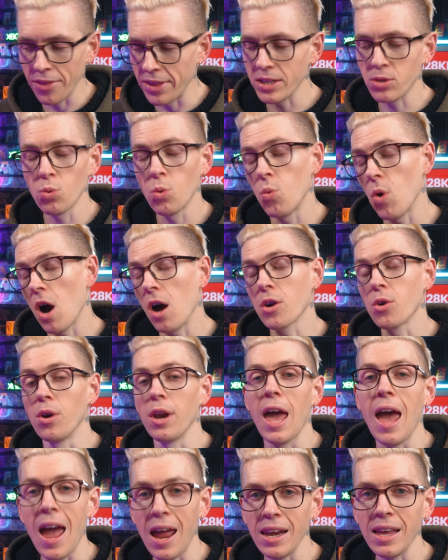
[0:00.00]
And this will work
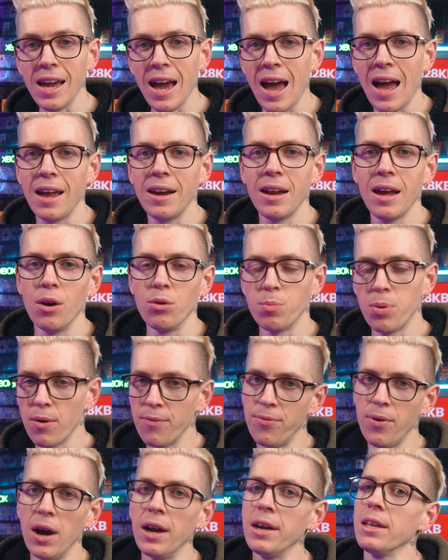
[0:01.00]
on any handheld
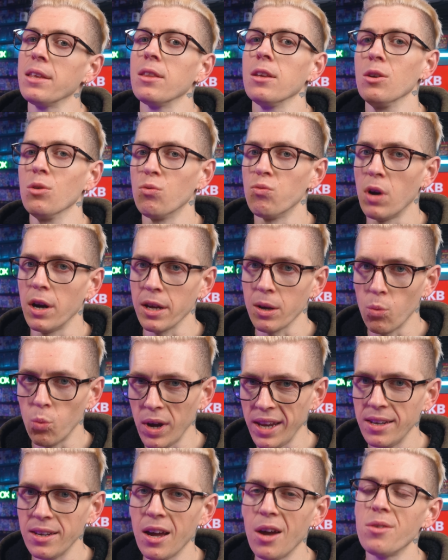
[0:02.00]
providing that you're running
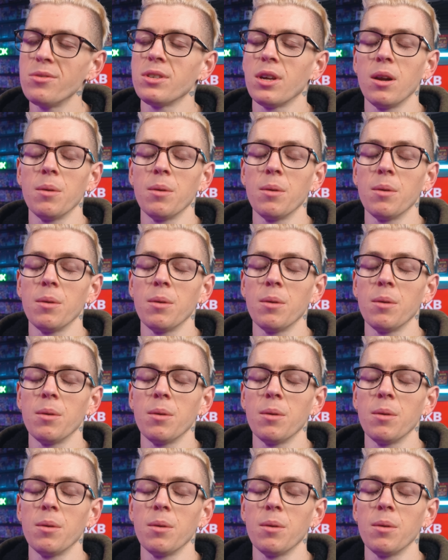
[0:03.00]
Windows,